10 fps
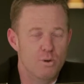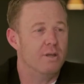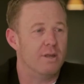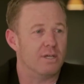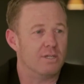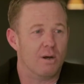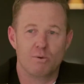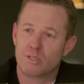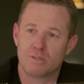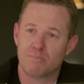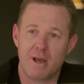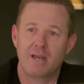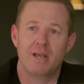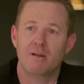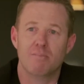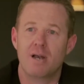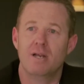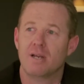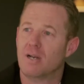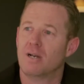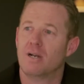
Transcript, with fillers: doing things. I was yeah. making money,